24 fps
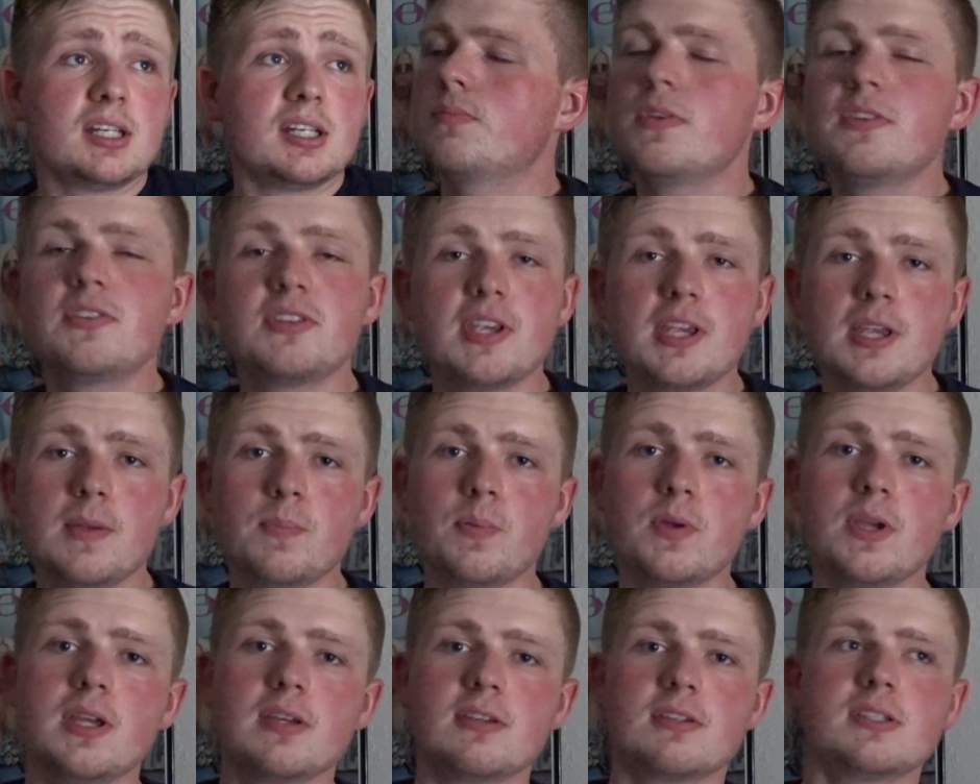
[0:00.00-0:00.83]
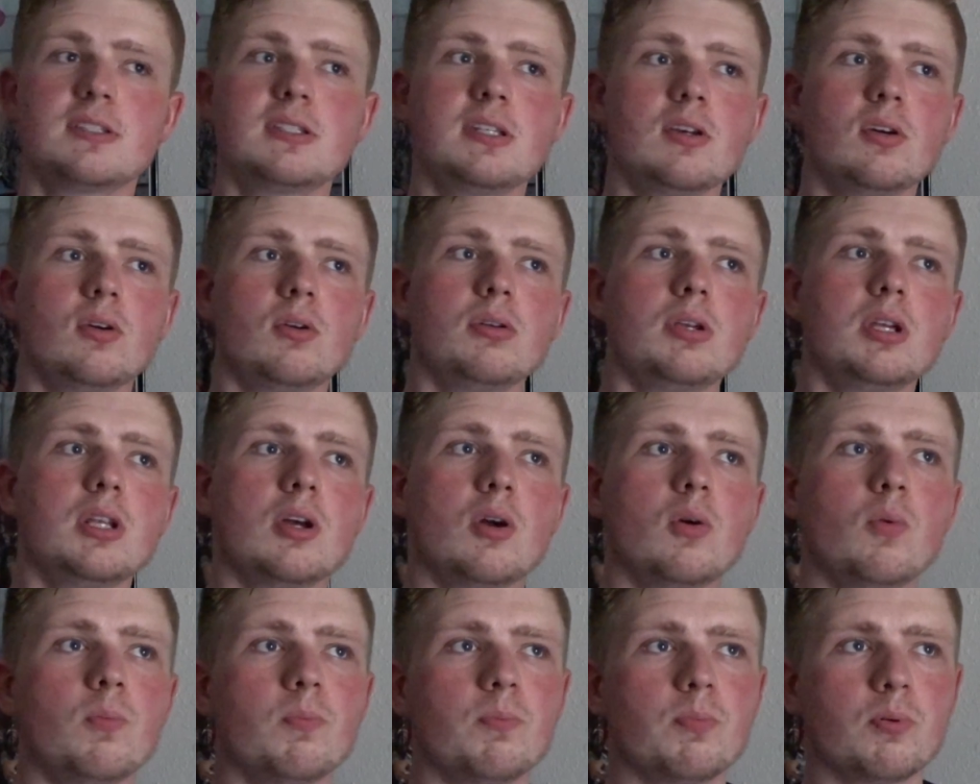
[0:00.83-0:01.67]
this EP is still, you
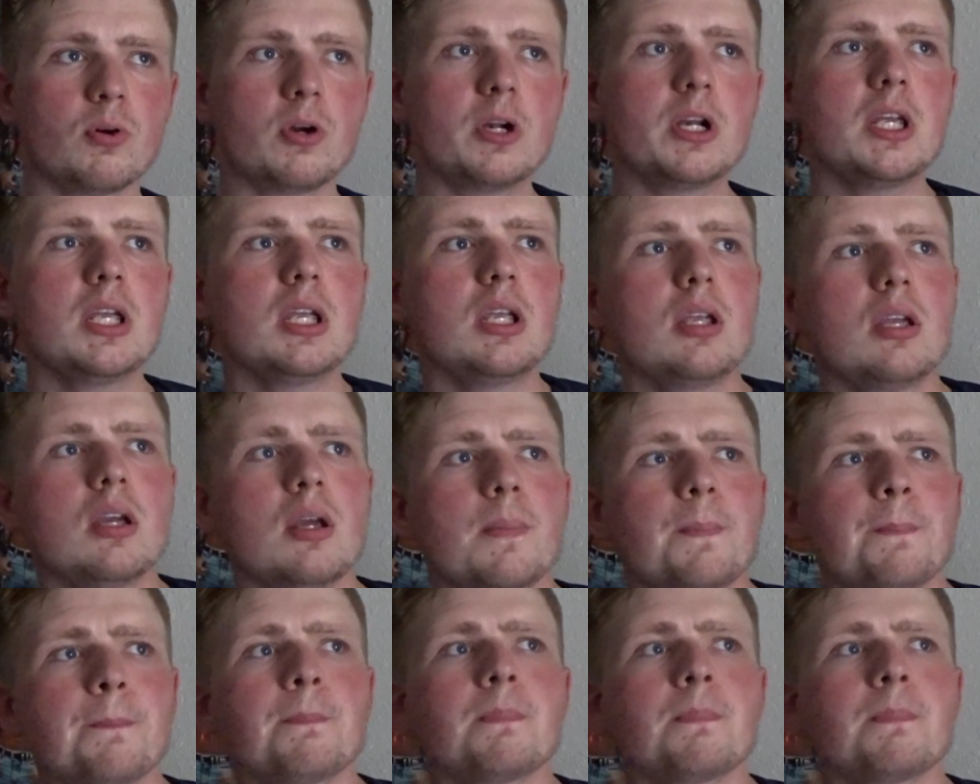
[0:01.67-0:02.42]
know, pretty,